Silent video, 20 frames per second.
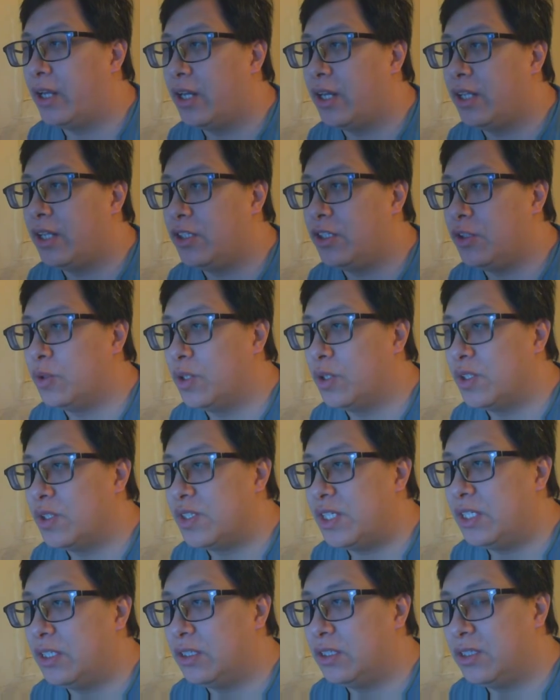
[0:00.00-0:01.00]
and you can
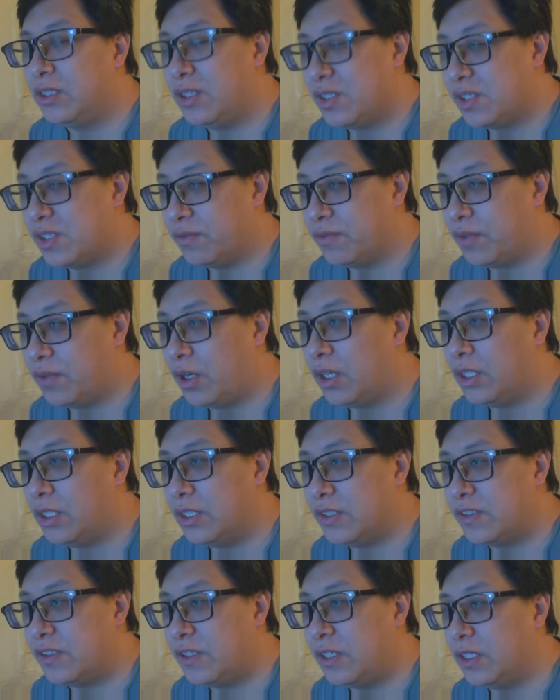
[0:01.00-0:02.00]
see the list of
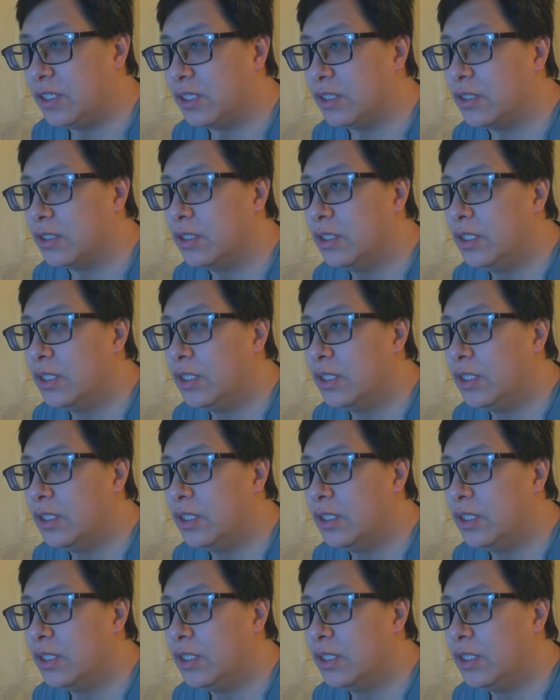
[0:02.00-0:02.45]
auras here.